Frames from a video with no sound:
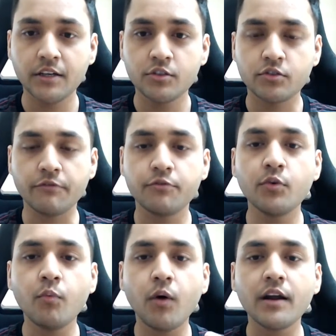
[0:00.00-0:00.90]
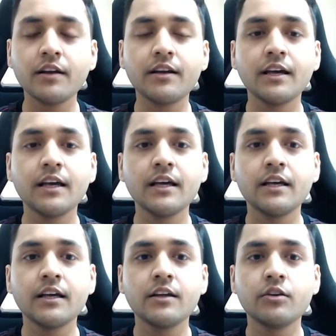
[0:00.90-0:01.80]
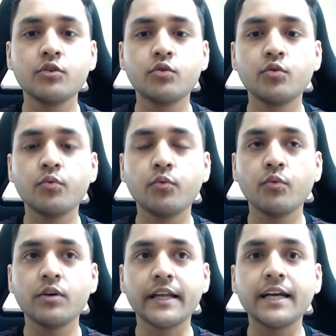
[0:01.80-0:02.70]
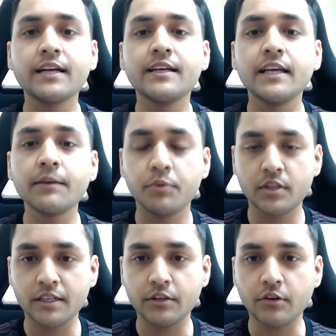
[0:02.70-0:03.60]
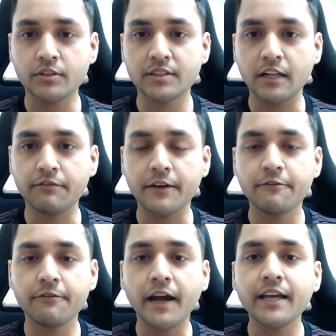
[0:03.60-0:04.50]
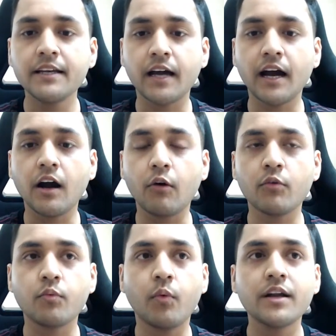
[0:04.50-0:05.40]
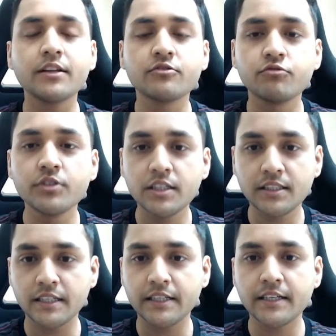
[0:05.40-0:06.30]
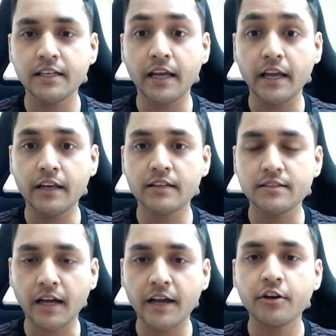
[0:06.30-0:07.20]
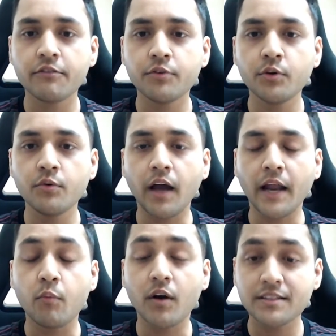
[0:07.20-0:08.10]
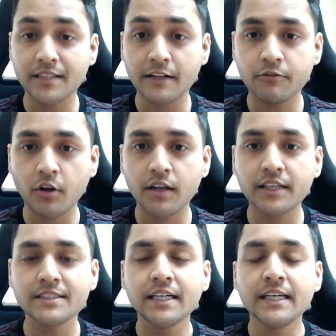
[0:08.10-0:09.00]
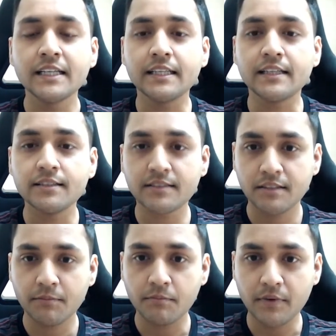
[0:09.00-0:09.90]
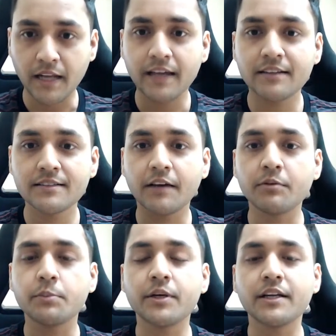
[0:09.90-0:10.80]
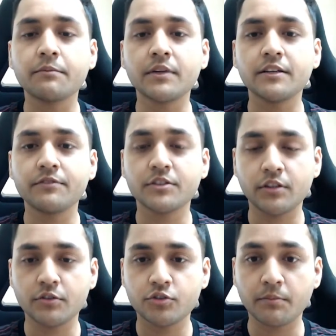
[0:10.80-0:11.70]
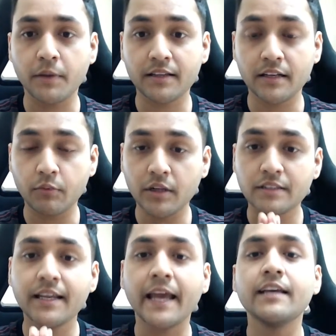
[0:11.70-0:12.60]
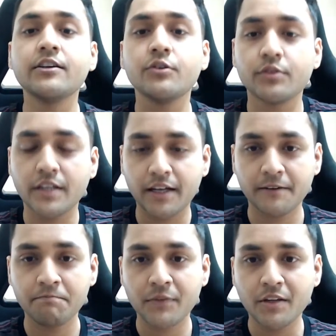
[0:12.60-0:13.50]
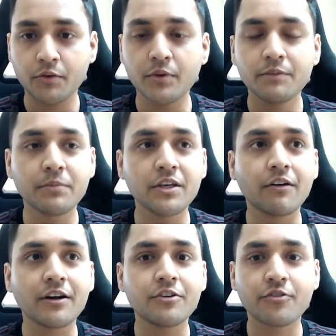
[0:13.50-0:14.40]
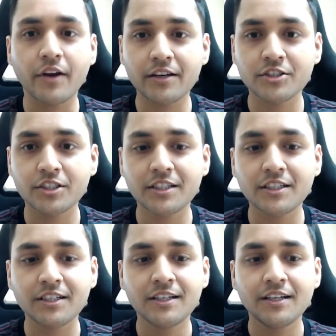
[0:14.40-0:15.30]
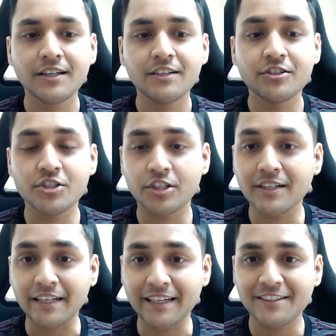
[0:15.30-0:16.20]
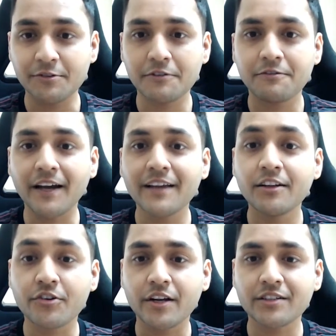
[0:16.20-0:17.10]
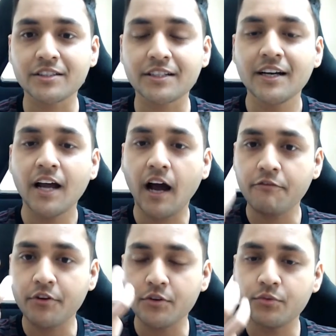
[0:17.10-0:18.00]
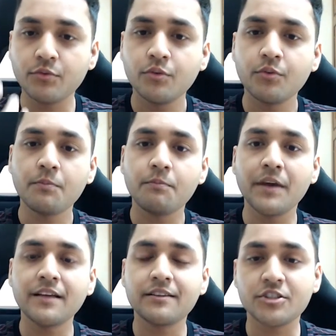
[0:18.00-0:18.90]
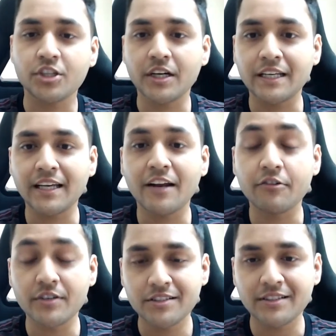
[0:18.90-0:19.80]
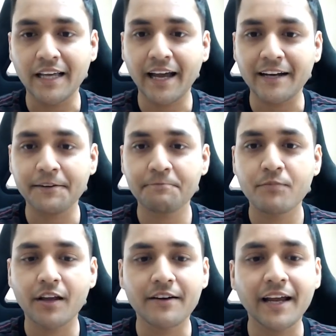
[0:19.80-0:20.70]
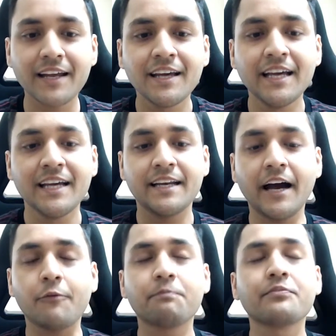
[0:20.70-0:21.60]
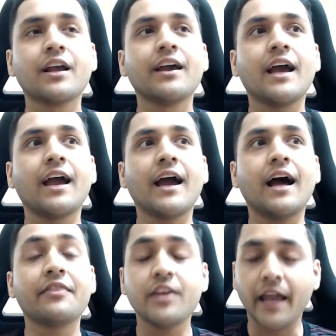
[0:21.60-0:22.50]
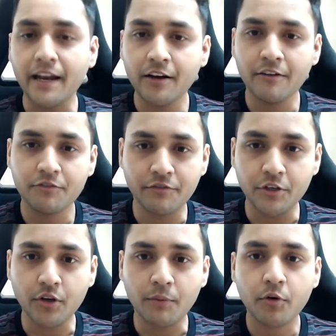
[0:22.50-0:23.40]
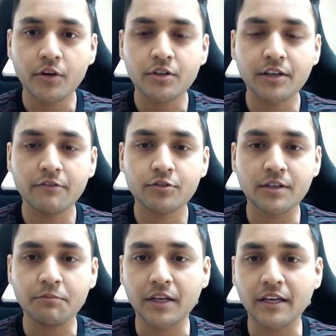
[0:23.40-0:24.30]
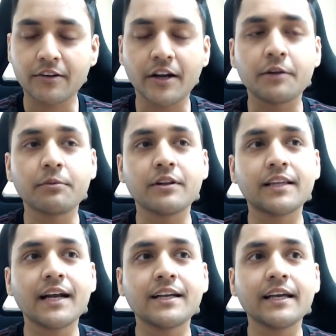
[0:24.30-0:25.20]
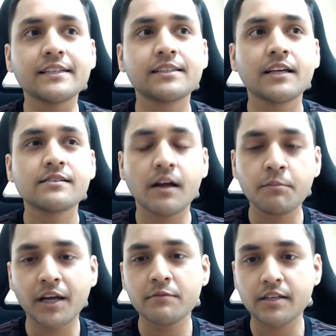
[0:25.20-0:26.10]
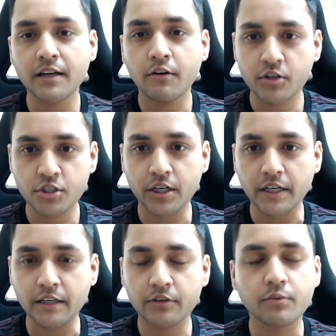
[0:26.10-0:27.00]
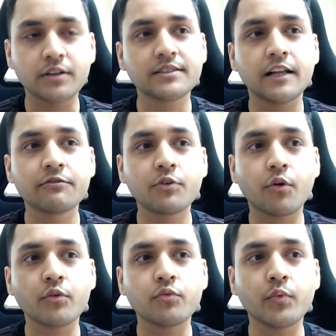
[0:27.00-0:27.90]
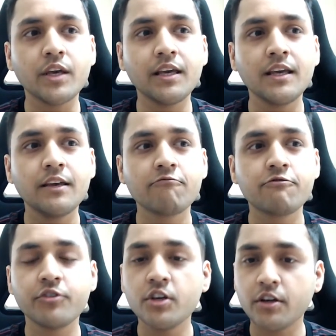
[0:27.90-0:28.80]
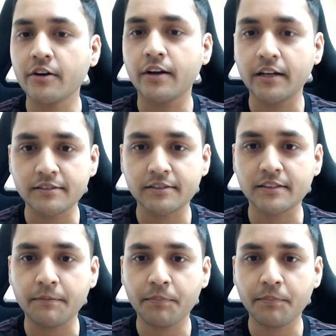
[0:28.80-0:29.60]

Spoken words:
So if you want to dig deep within yourself and find out what is really hidden inside of you and want self-knowledge, this 9-step limiting belief dissolution method will take you there. You will be on a treasure journey. You will find the treasure after you make the journey and reach the end, right? Now, at the end of the video, I'm going to give you something incredible. That is, sometimes in our journey towards self-growth, we fear criticism.